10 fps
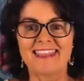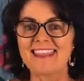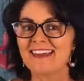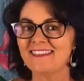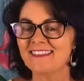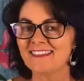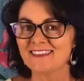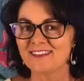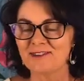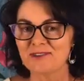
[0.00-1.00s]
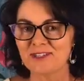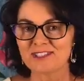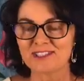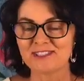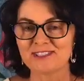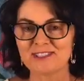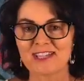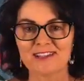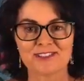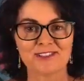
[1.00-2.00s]
The other thing that I wanted to
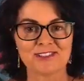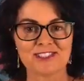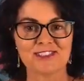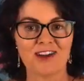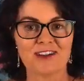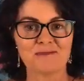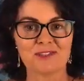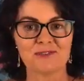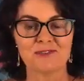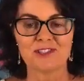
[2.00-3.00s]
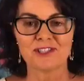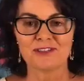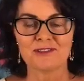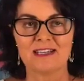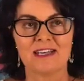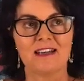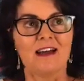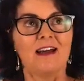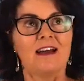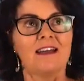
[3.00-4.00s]
touch on tonight was also
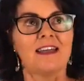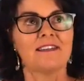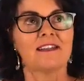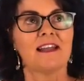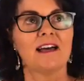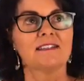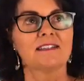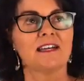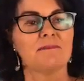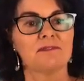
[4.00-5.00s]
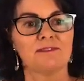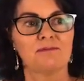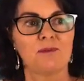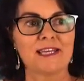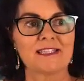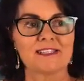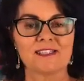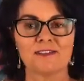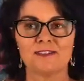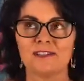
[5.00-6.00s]
in the last couple of weeks,
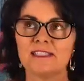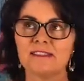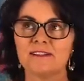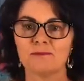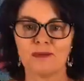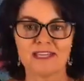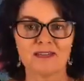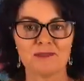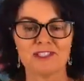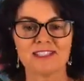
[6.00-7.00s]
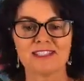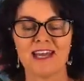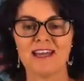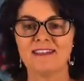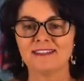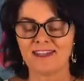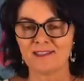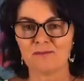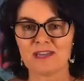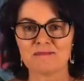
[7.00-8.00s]
so the weekend we just had and
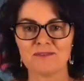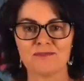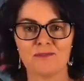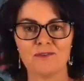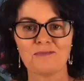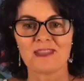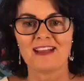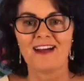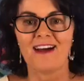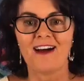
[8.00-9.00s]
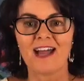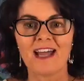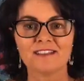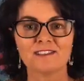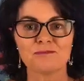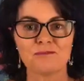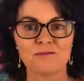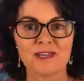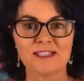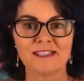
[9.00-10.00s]
the week before, I had some
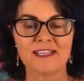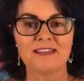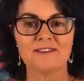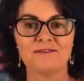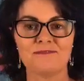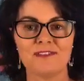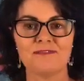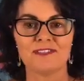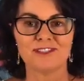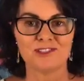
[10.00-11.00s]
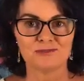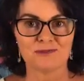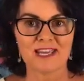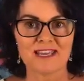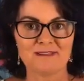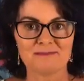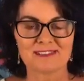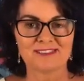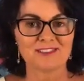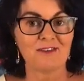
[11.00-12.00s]
really vivid
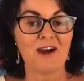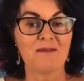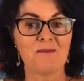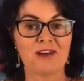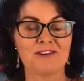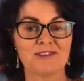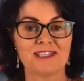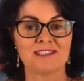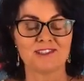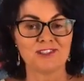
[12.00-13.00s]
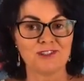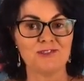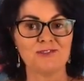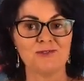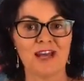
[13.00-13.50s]
dreams. So I'm wondering, do you